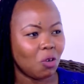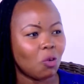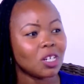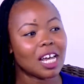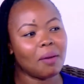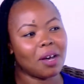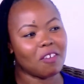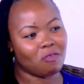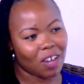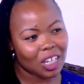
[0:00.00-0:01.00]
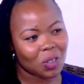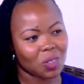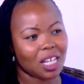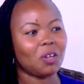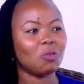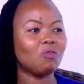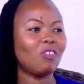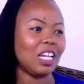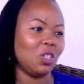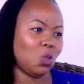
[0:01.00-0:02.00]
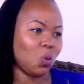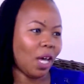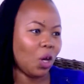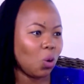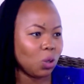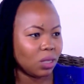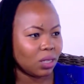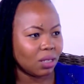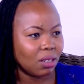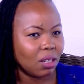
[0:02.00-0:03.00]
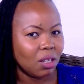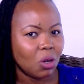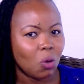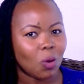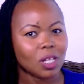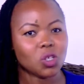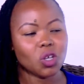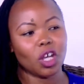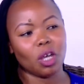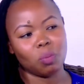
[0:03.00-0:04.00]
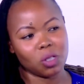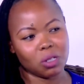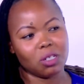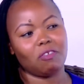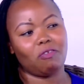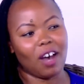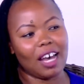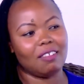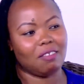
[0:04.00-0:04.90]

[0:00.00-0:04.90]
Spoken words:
What are my values and what value do I hold? Once you're able to define